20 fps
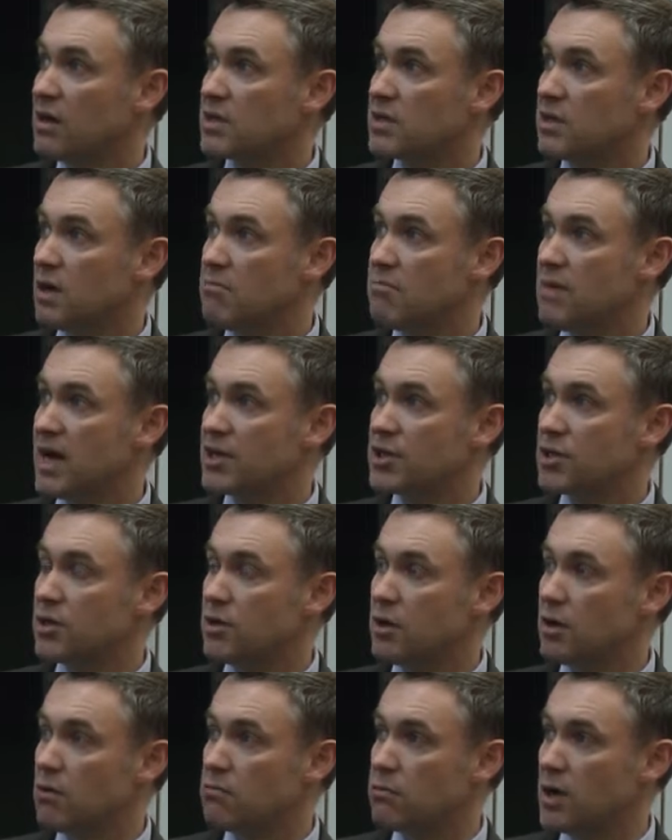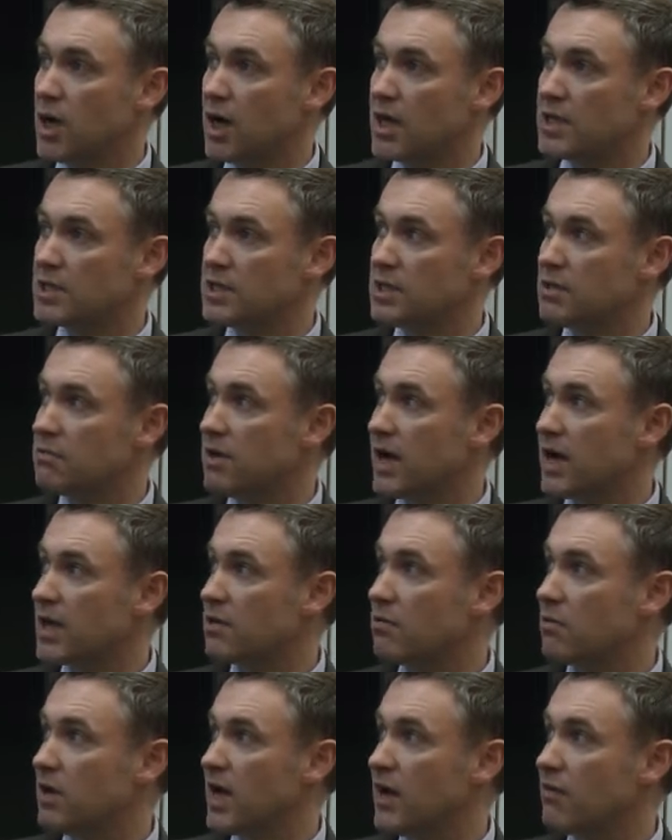So imagine a rise in the
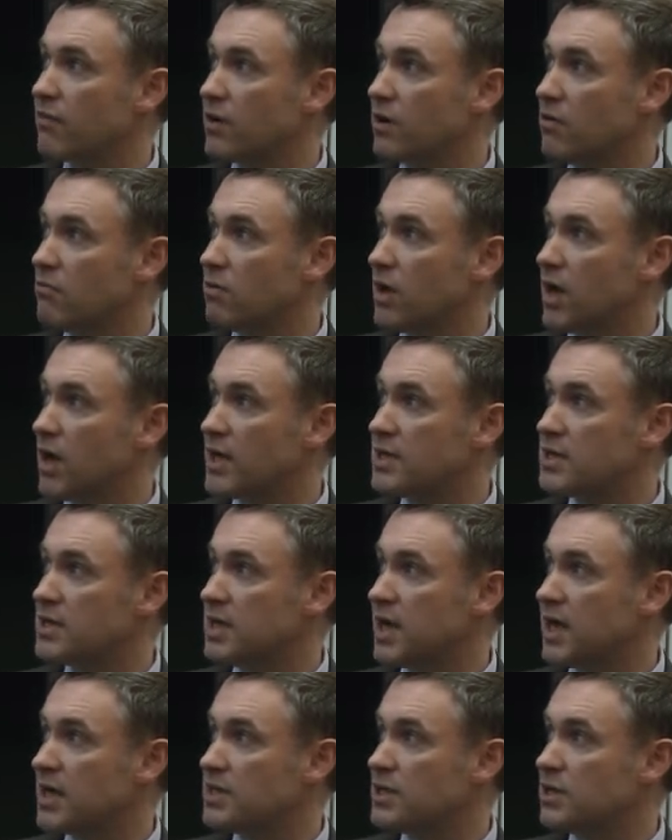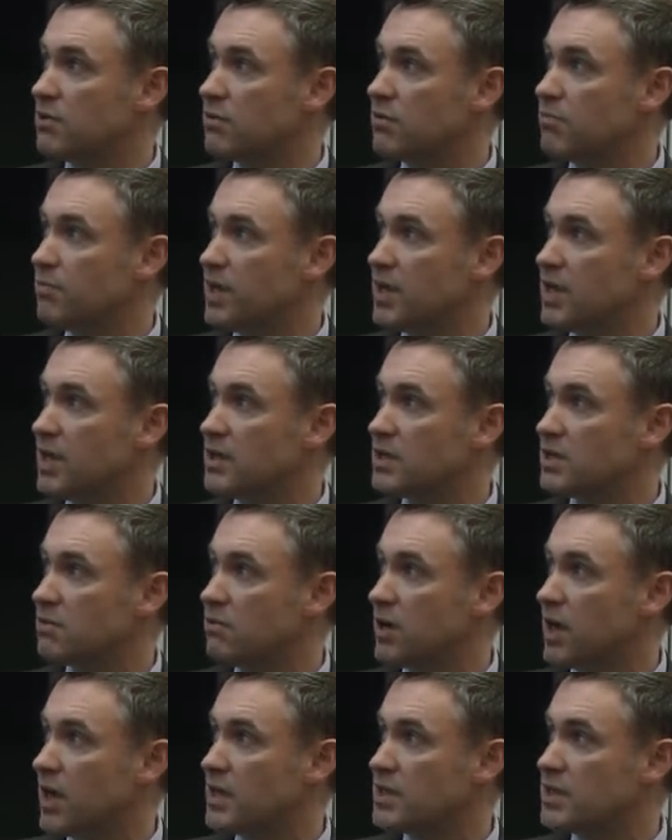radical left, a rise in the anti-Europeans,
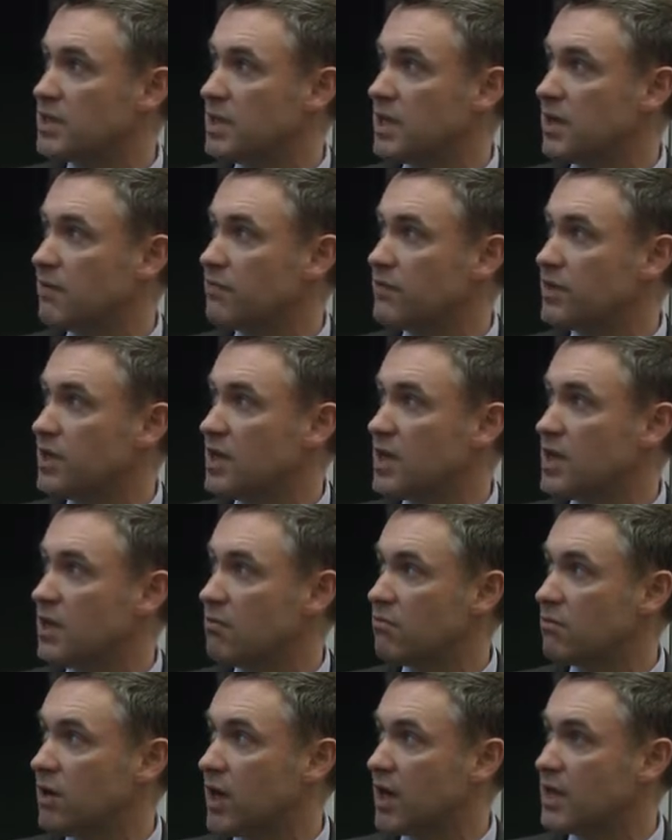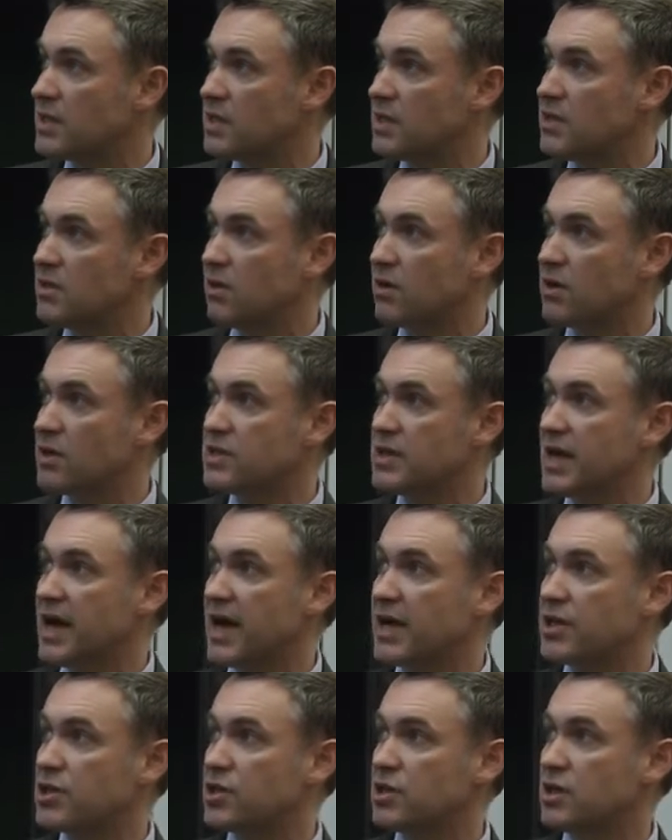a rise in the EFD, a rise in
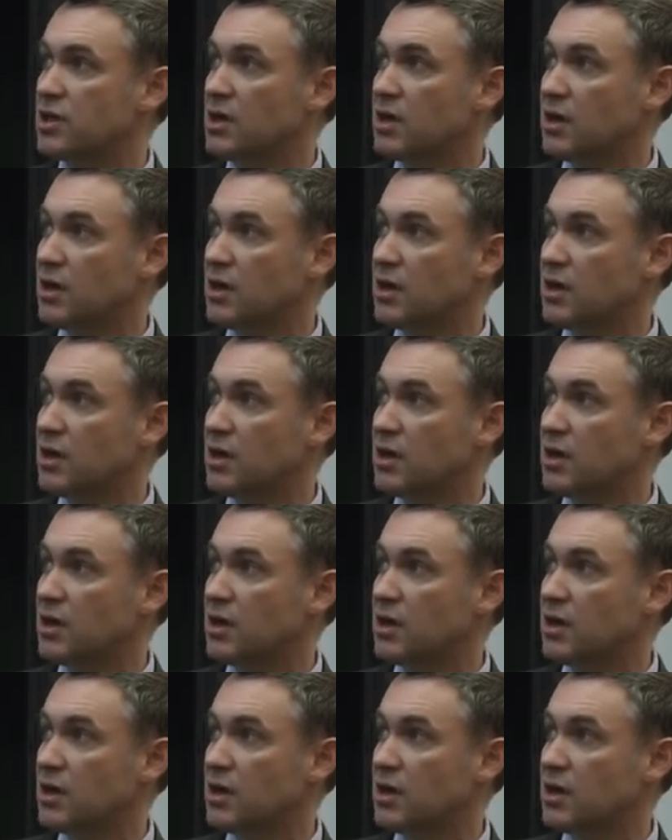non-attached,